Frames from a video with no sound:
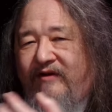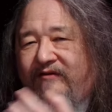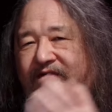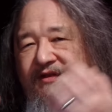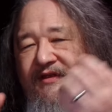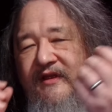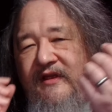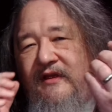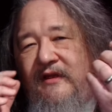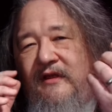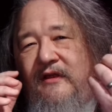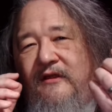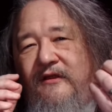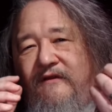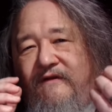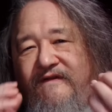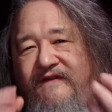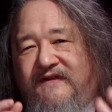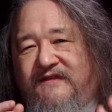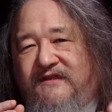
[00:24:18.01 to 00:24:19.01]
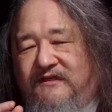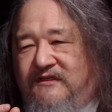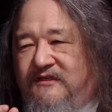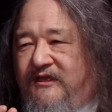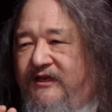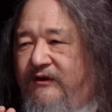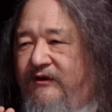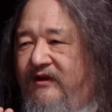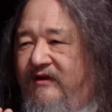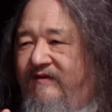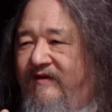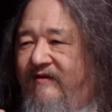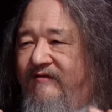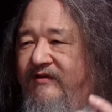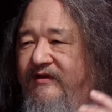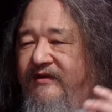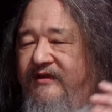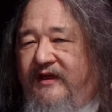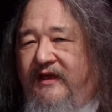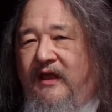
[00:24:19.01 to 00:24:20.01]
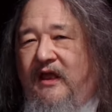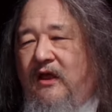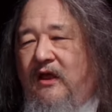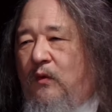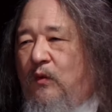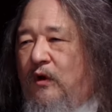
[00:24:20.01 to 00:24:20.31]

everything, the physics theory of everything,